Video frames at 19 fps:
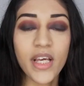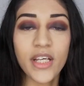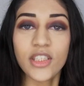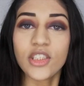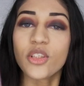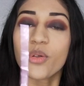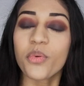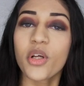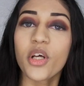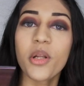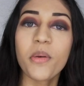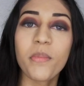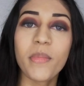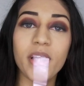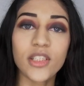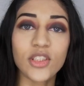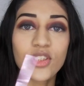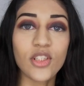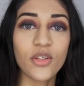So we're going to
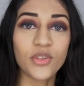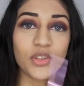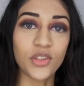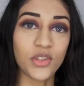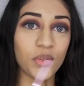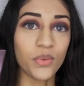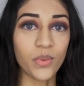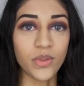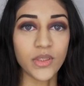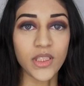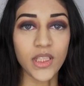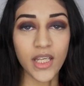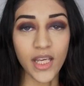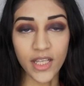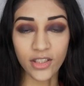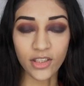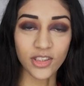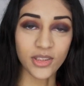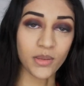mix those two
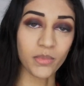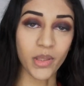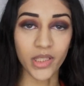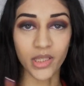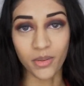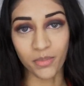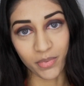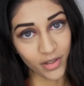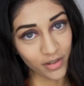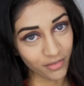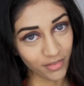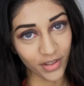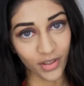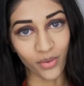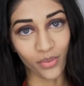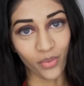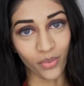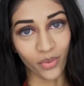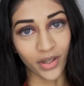together to make the
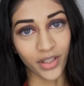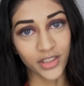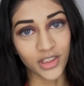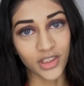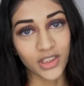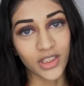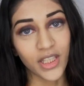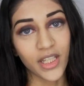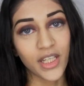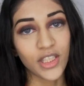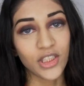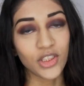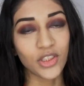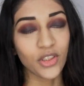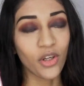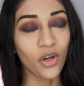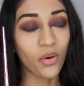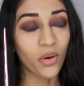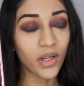perfect orange
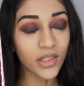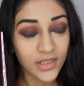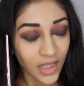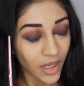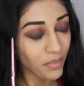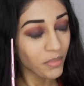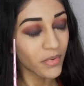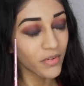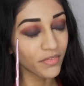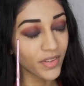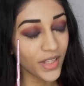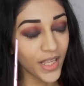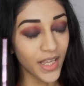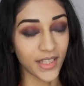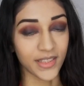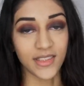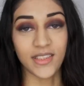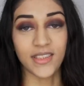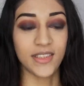to go on top of
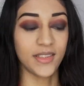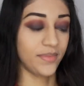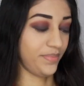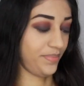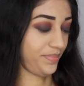this.